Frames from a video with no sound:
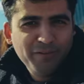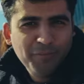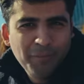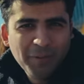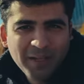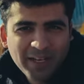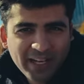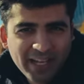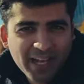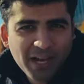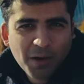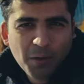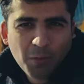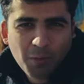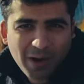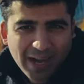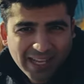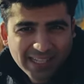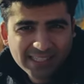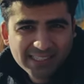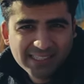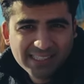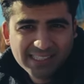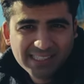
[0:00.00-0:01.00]
We've been here
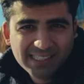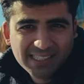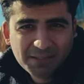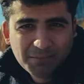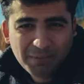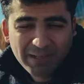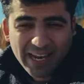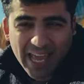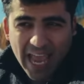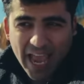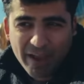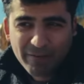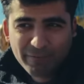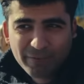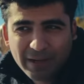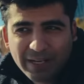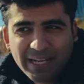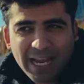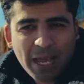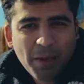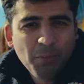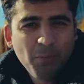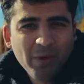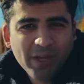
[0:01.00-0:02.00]
once, but every
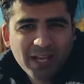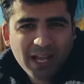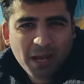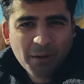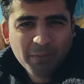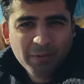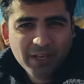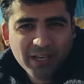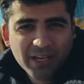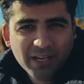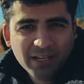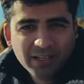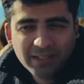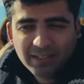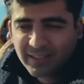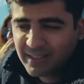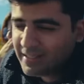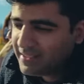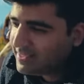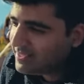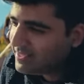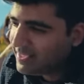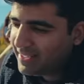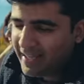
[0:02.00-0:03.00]
time we come here,
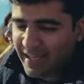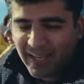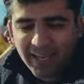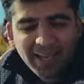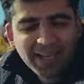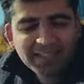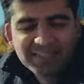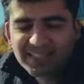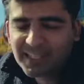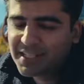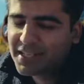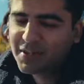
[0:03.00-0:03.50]
it's a